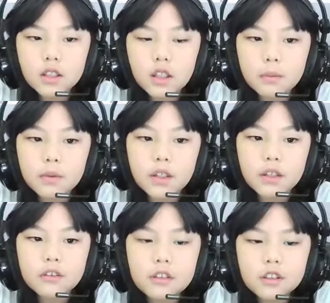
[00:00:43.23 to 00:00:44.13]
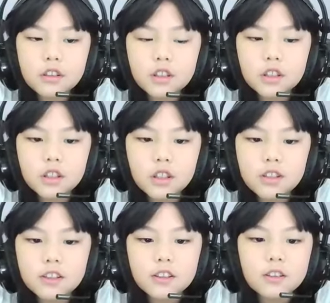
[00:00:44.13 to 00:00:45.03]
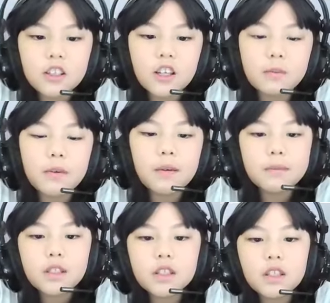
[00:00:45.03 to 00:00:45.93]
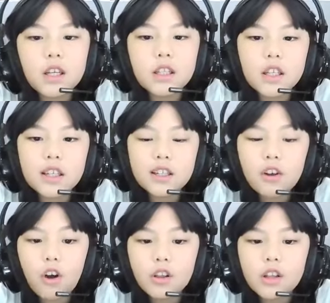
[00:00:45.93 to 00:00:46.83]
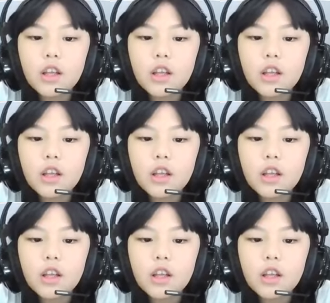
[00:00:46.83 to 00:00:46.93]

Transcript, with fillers: and be a Christian and get baptized, and they got